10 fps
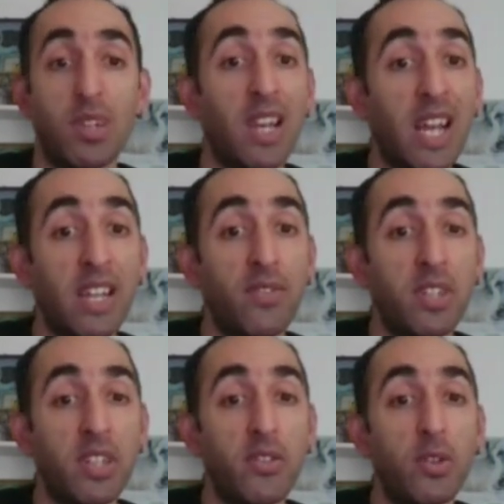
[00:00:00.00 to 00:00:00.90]
live
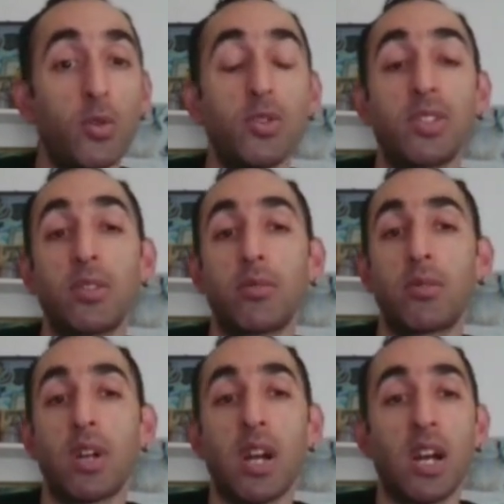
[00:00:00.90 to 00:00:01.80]
interviews
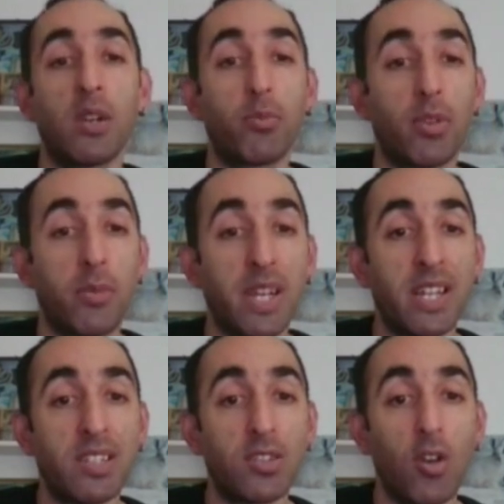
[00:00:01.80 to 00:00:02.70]
and
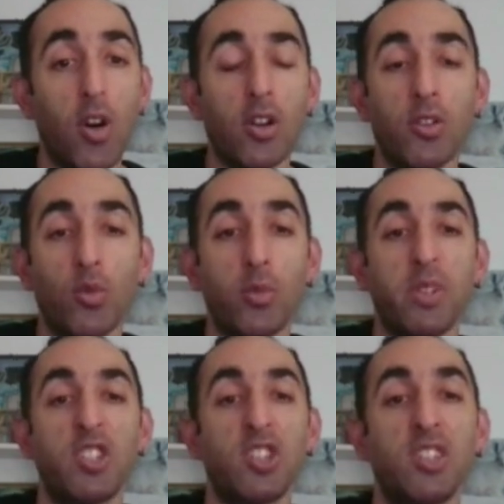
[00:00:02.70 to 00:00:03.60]
premieres all on the
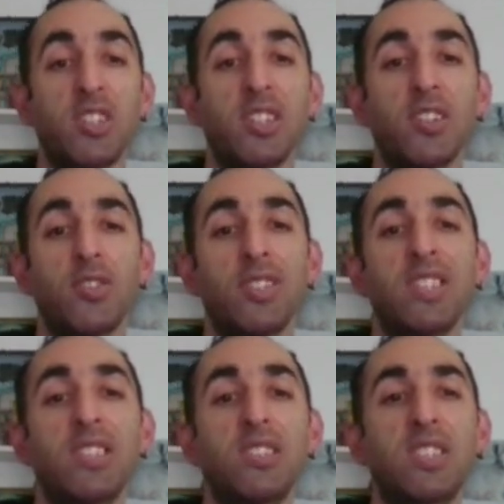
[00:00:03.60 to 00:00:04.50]
Woman Agenda channel.
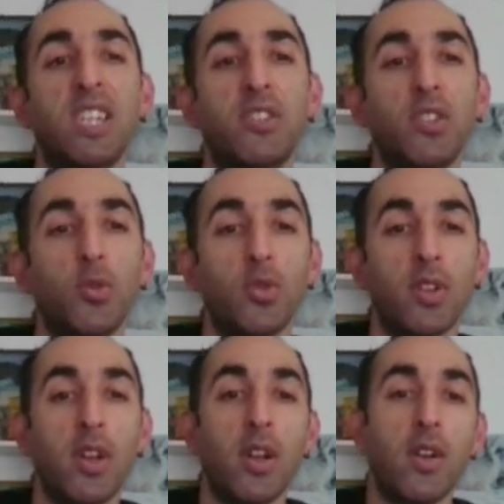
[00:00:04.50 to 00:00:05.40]
Stay
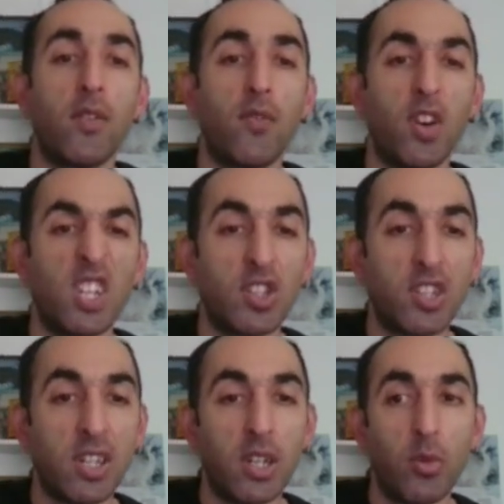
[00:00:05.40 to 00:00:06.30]
tuned for the
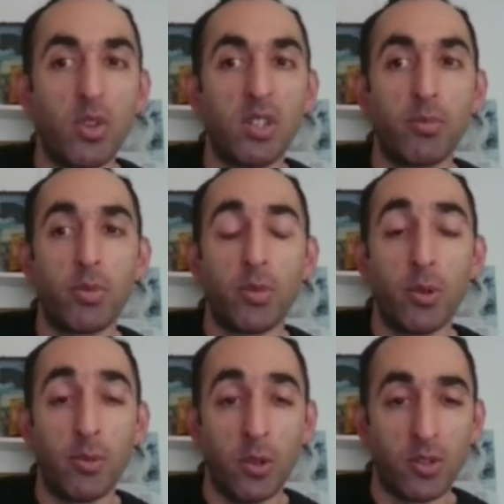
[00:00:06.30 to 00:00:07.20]
channel which
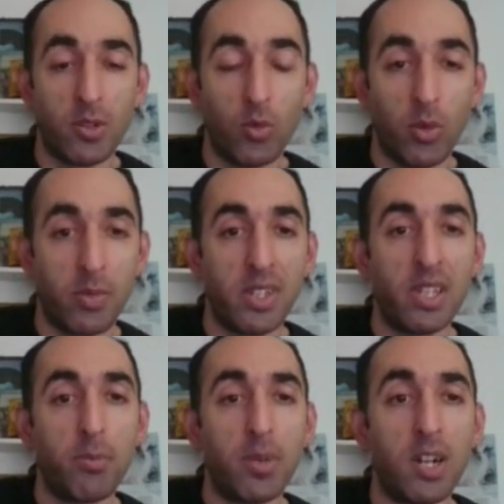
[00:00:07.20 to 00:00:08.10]
promotes women
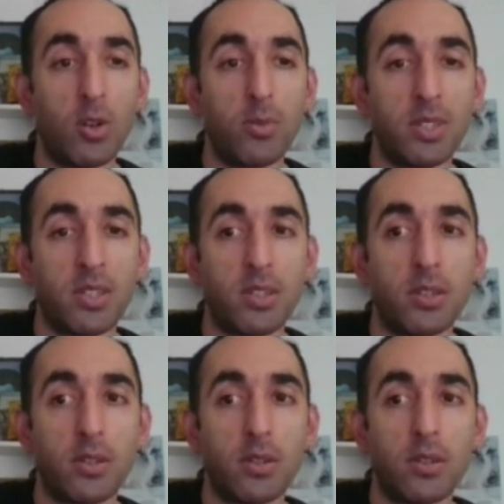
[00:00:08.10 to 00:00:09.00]
empowerment.